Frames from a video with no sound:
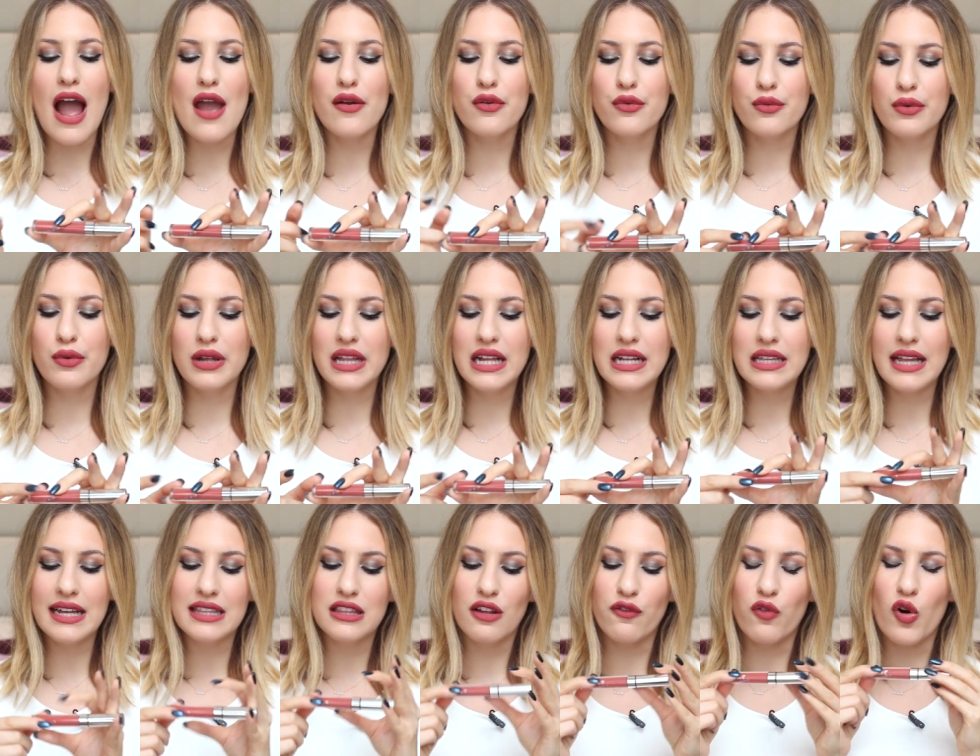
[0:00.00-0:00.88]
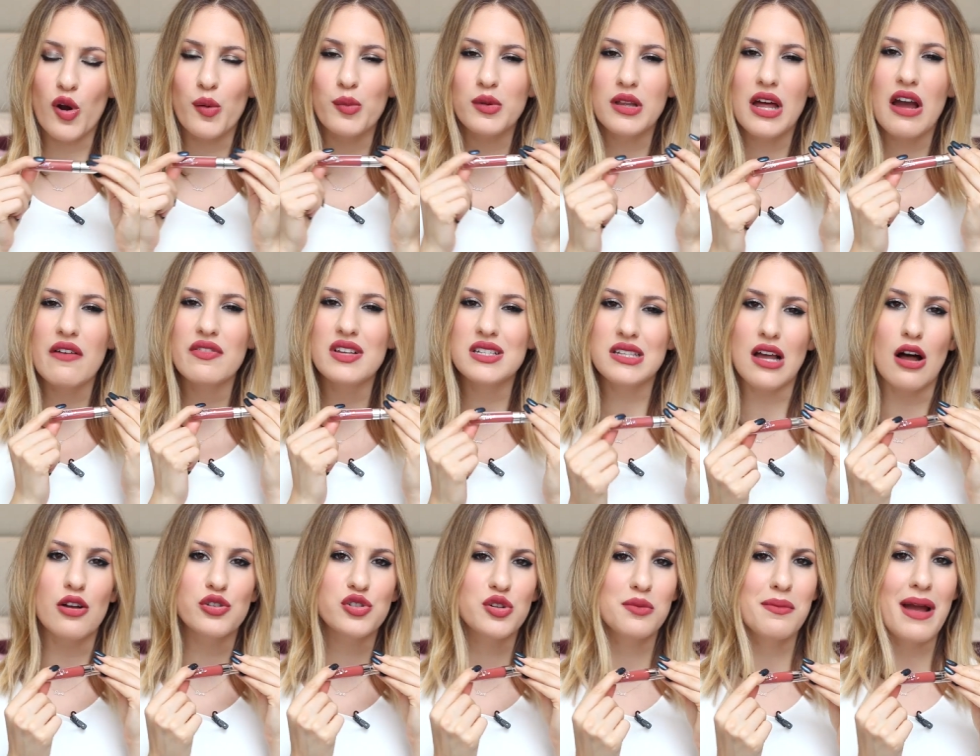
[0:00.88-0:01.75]
I really like the formula of these
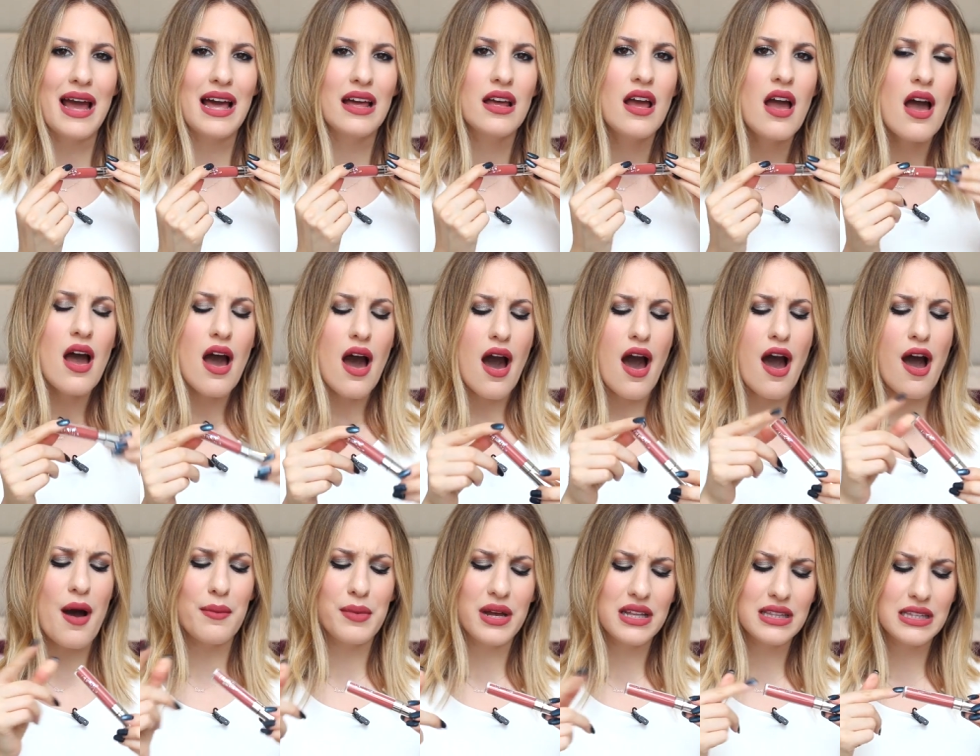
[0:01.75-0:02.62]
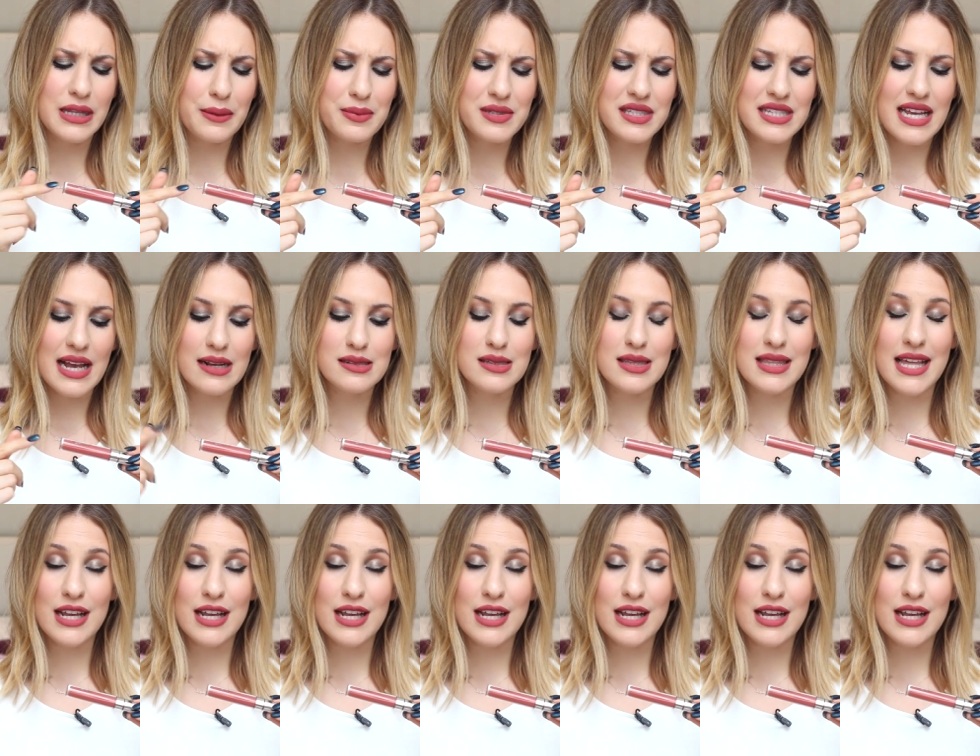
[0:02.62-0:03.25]
ultra matte um, lipsticks.